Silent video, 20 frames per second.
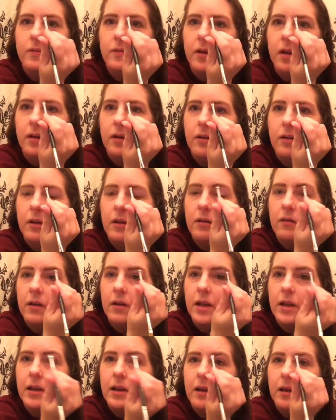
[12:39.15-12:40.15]
I
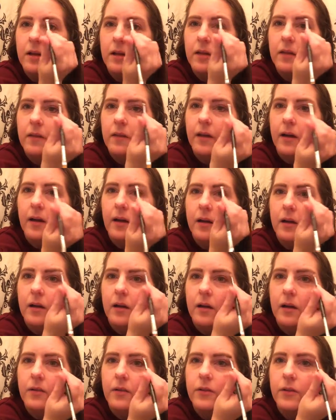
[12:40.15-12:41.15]
really like that.
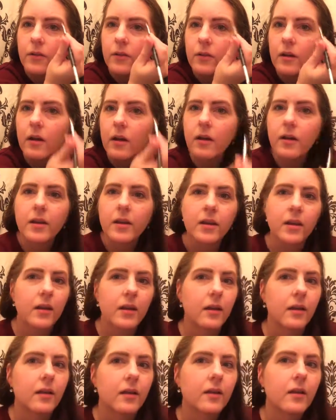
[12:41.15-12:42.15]
I do like
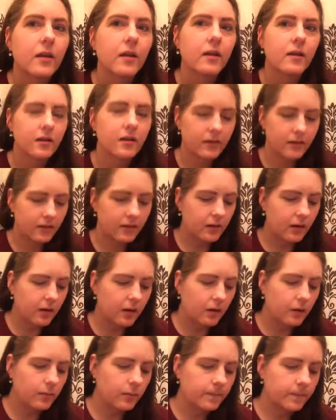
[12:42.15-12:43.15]
it.
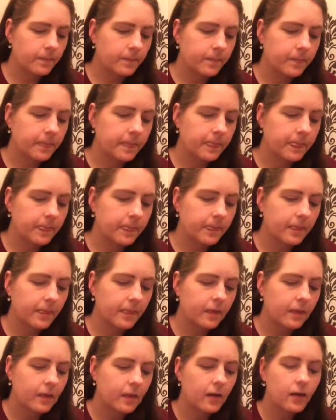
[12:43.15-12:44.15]
So
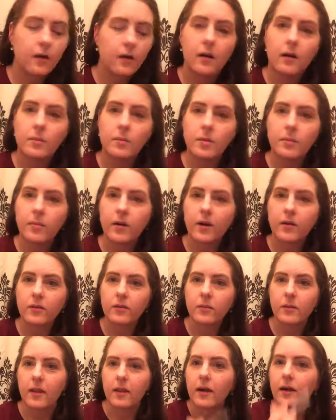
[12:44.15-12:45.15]
I'm impressed
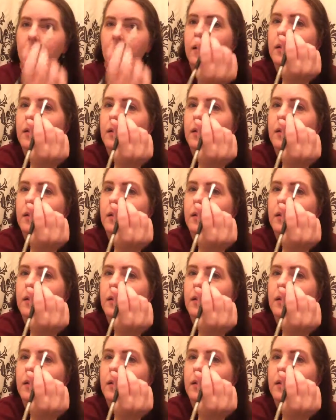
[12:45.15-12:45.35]
with that.